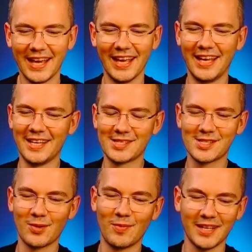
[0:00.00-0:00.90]

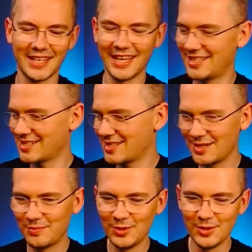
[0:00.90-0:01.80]
But again, this is the
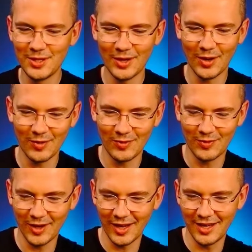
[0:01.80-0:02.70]
beauty of
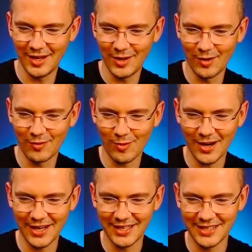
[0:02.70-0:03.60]

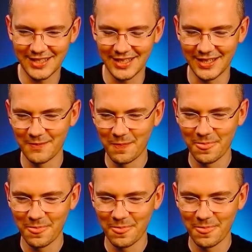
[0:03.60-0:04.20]
running the